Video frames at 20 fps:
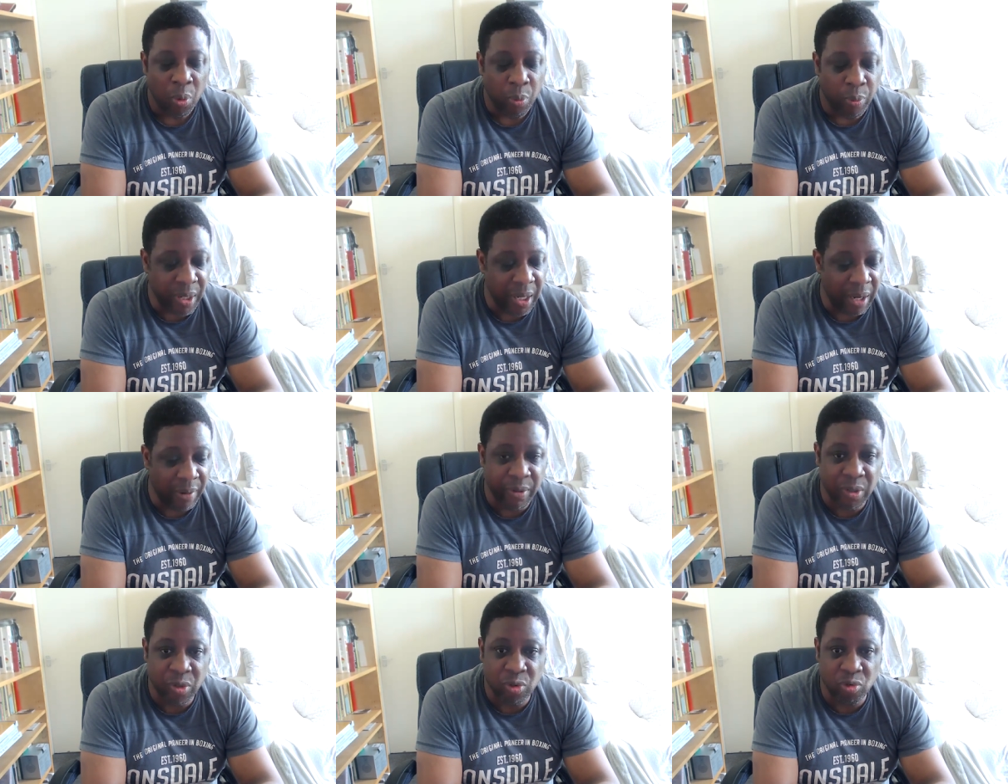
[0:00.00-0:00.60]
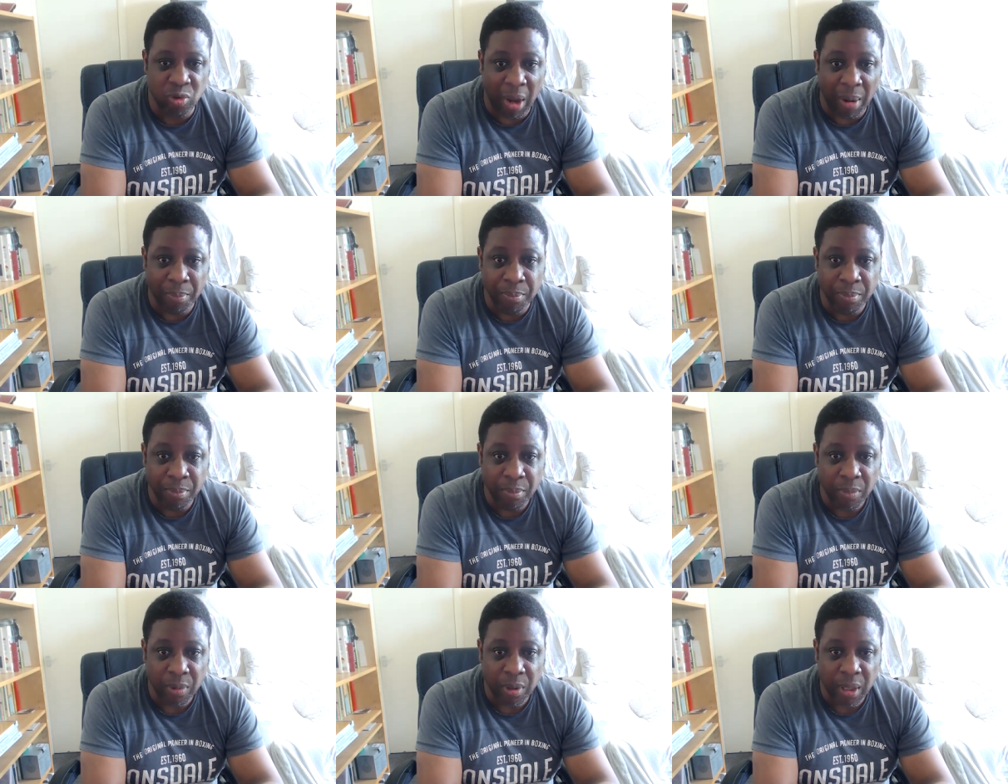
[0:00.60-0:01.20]
When you have a
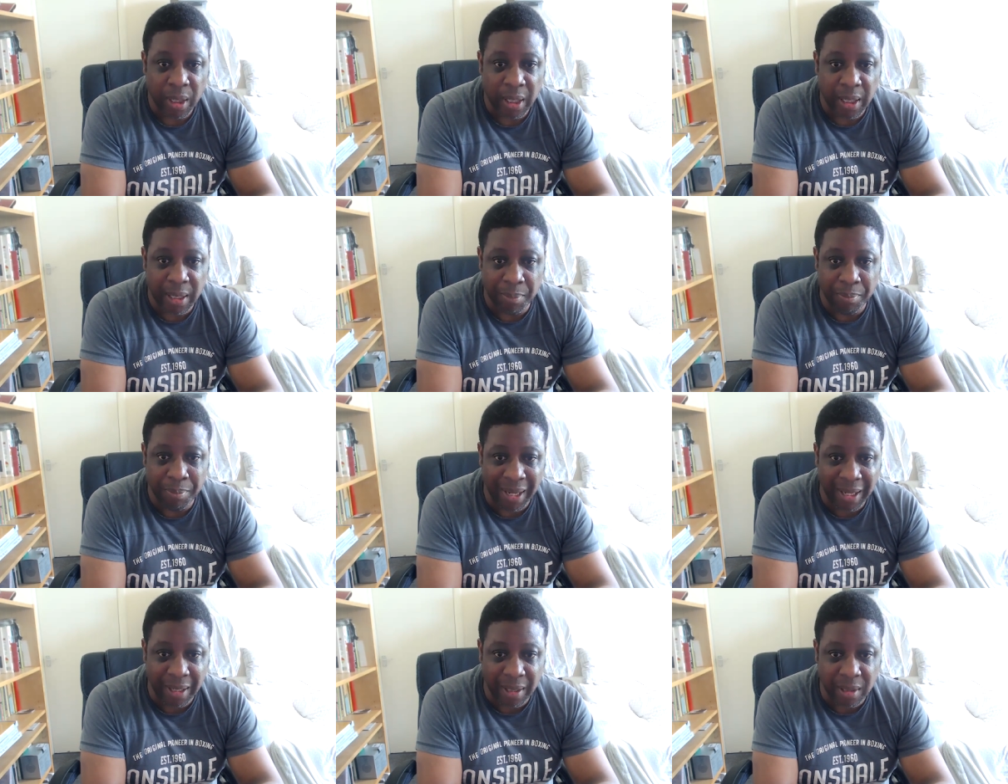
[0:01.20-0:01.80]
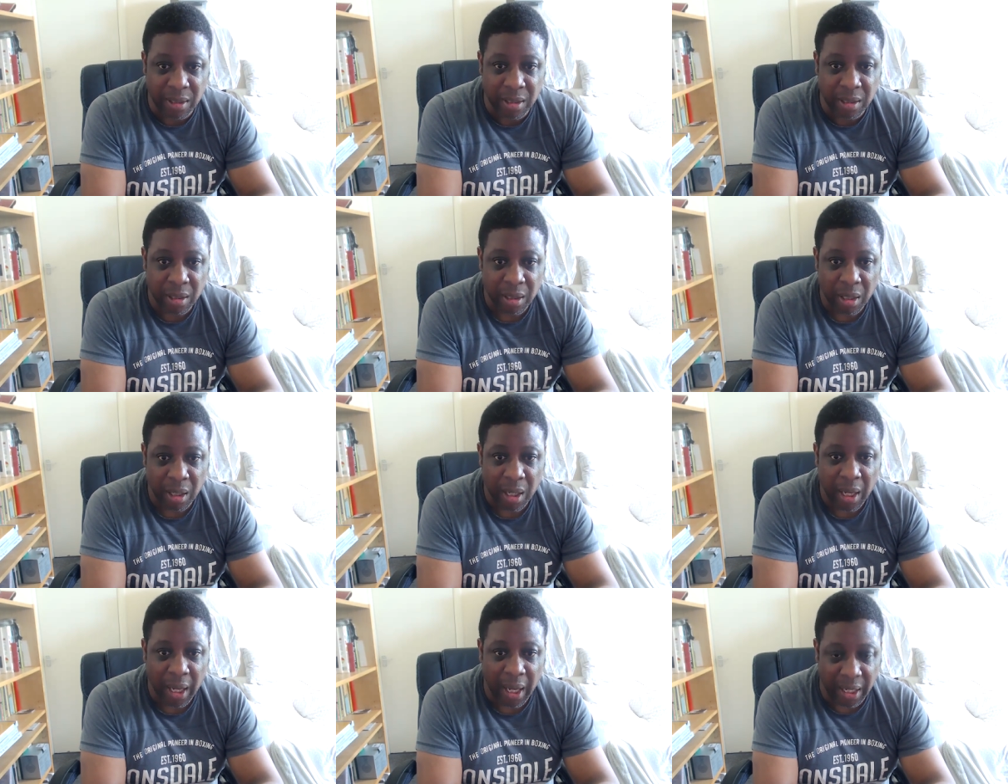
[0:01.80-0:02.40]
drum in the mix
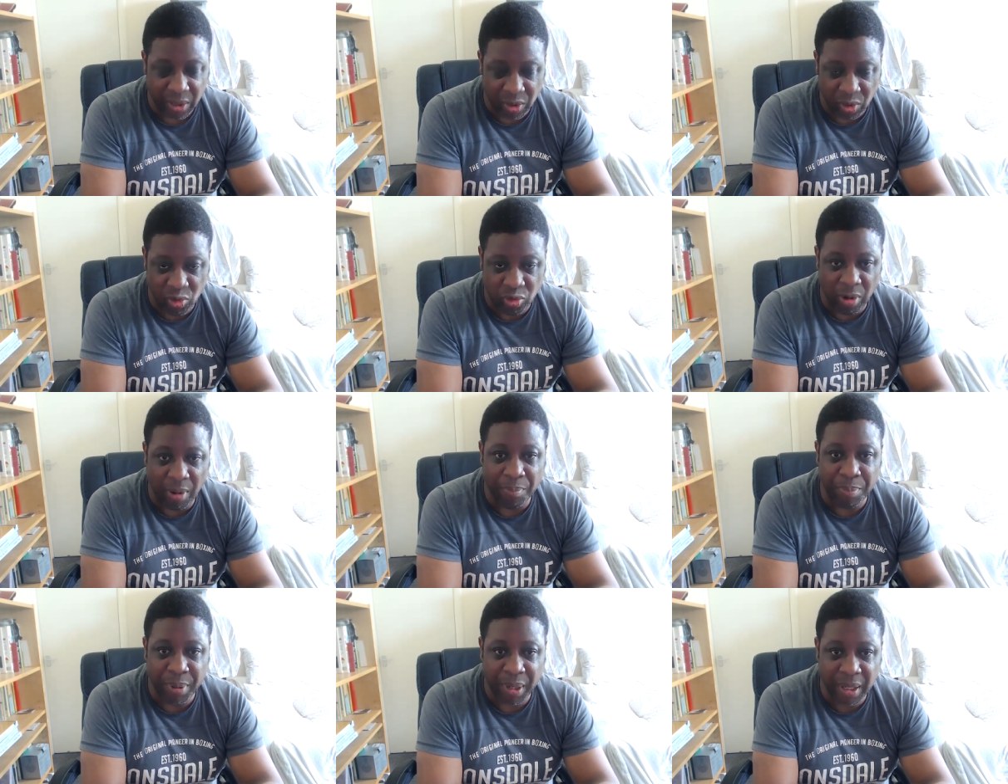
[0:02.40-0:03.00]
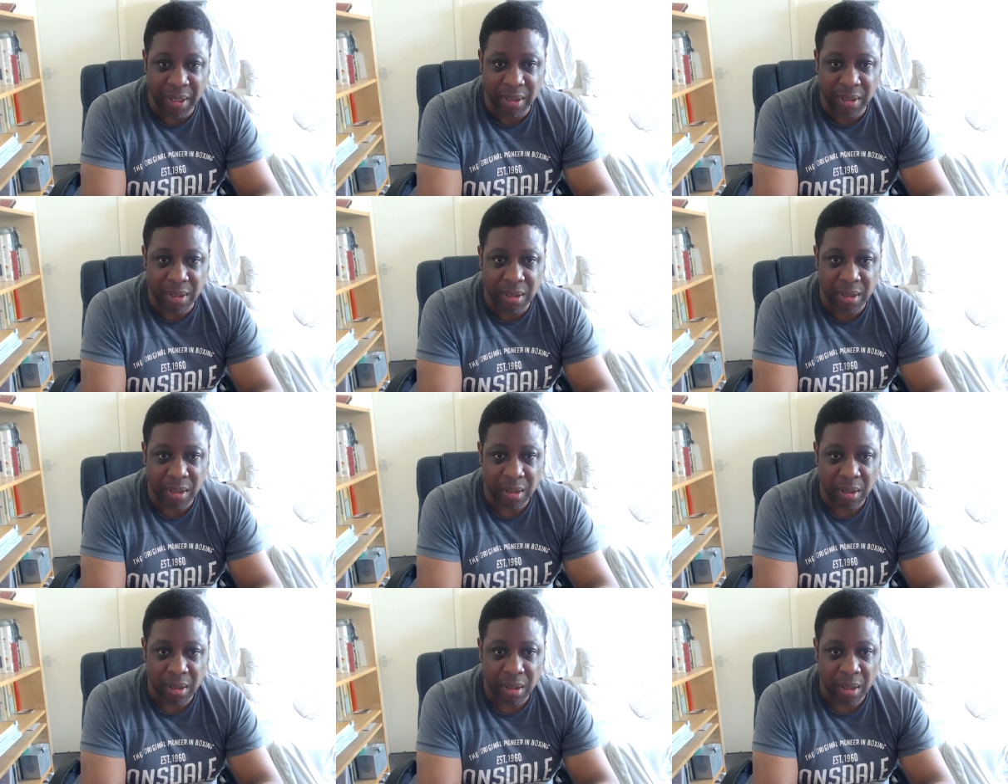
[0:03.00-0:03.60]
and
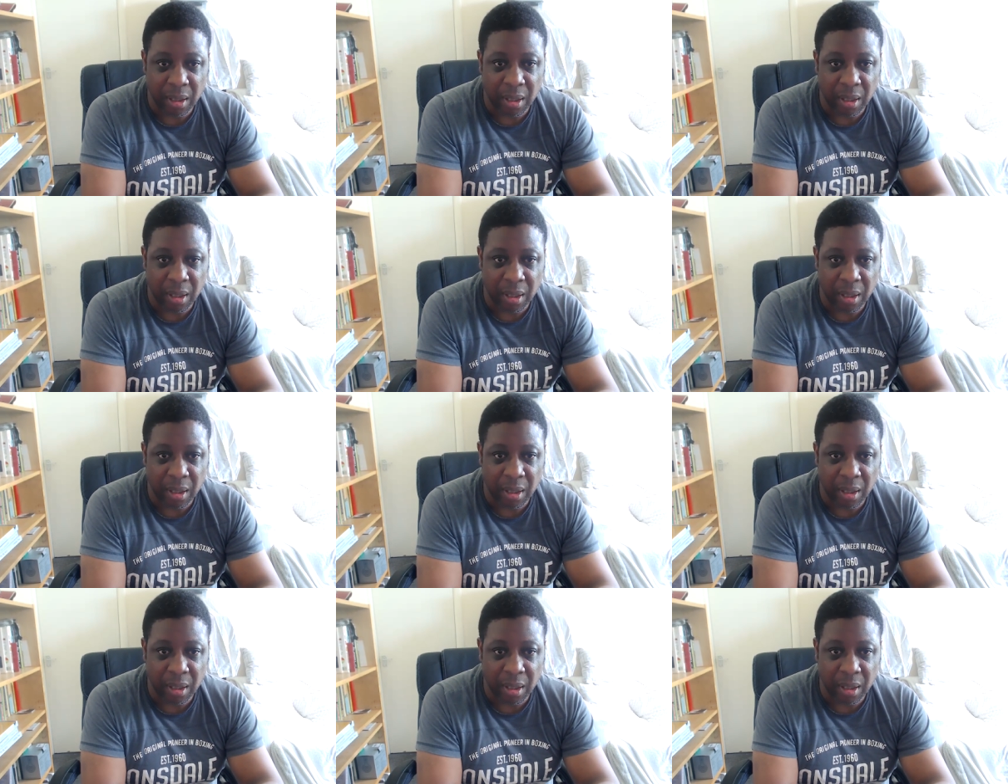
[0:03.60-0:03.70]
trumpets,